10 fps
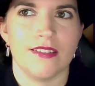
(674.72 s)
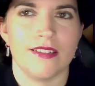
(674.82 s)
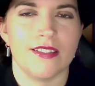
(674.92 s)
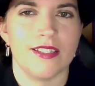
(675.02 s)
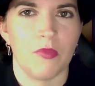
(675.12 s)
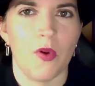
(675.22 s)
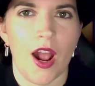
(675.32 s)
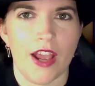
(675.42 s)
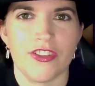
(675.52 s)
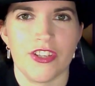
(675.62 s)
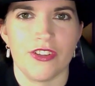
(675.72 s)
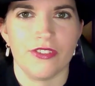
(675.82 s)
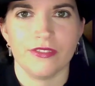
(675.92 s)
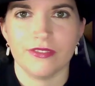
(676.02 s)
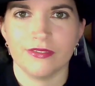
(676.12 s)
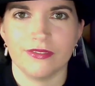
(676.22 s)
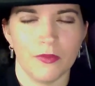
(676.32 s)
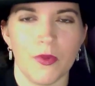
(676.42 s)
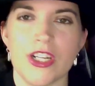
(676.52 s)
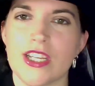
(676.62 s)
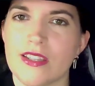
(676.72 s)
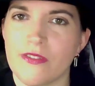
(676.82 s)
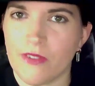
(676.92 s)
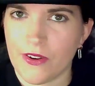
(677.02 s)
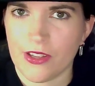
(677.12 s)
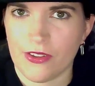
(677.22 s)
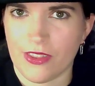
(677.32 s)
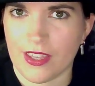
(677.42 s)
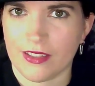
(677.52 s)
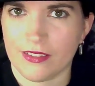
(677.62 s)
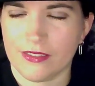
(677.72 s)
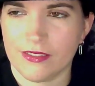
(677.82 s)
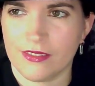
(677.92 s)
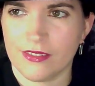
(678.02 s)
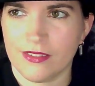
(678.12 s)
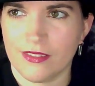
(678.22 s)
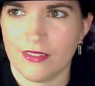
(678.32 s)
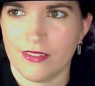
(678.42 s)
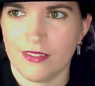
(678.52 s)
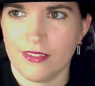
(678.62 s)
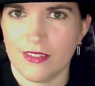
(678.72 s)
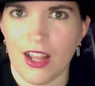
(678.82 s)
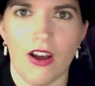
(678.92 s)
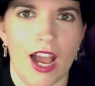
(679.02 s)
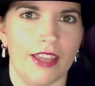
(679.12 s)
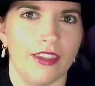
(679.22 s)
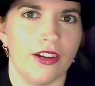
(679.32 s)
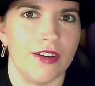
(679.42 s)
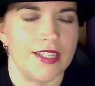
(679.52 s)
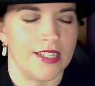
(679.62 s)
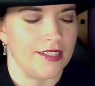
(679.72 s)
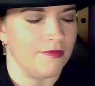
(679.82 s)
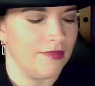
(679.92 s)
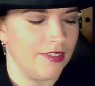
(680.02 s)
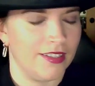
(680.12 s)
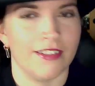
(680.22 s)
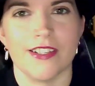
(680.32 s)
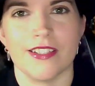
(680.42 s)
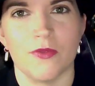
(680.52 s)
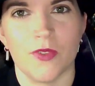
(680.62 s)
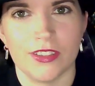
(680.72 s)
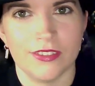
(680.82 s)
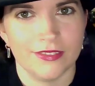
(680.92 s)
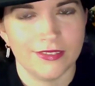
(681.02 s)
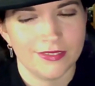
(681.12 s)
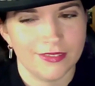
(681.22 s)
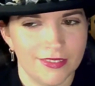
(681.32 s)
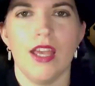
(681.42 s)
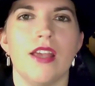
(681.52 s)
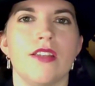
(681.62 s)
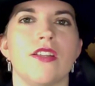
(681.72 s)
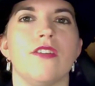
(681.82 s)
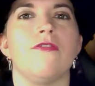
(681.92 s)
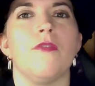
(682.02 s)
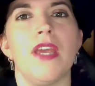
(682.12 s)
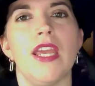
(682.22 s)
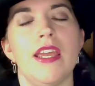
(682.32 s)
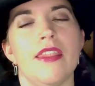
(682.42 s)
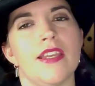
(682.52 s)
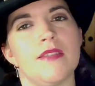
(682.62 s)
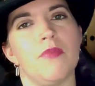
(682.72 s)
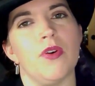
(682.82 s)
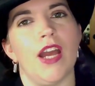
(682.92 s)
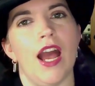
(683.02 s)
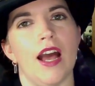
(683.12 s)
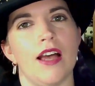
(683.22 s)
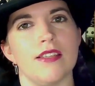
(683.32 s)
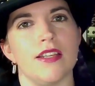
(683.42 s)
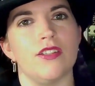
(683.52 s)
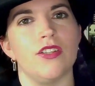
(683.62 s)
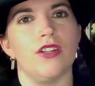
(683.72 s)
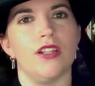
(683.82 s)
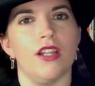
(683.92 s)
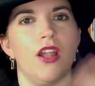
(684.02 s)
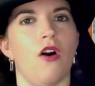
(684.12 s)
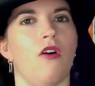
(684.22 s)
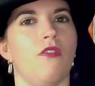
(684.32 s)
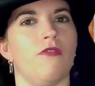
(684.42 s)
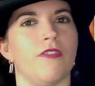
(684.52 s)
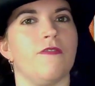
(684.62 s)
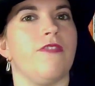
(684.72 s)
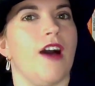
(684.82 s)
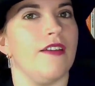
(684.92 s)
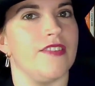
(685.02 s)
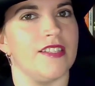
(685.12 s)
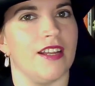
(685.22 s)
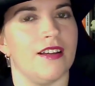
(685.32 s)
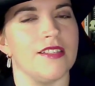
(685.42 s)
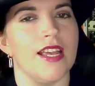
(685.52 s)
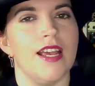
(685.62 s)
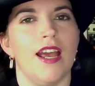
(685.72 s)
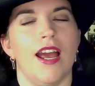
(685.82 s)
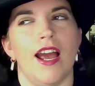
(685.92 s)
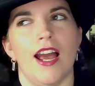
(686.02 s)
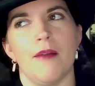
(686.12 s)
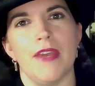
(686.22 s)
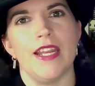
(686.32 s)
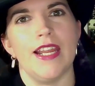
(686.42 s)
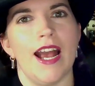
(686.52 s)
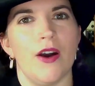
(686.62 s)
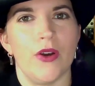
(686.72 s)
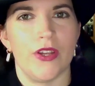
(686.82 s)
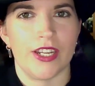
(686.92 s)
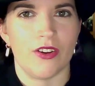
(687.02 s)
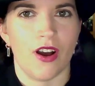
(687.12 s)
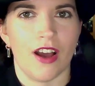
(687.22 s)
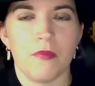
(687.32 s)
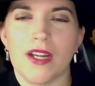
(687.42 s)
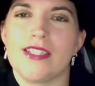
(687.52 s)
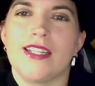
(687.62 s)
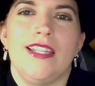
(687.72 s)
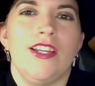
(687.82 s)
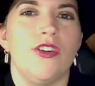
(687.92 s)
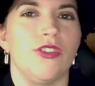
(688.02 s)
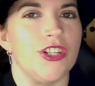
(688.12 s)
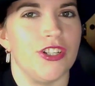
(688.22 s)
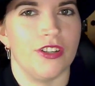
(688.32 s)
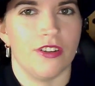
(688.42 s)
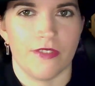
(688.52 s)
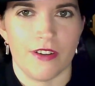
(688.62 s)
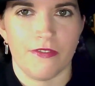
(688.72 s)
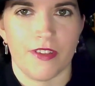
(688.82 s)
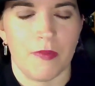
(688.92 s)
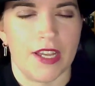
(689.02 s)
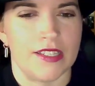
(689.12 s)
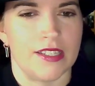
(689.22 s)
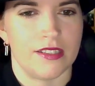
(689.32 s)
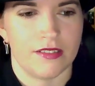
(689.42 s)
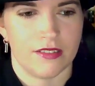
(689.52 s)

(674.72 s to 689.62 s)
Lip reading: surprise you, which is a very good thing. Oh, hang the criticism. There isn't one. So for me, this book has a total of 5 stars. I mean, how could it not? I've practically gushed over it for the past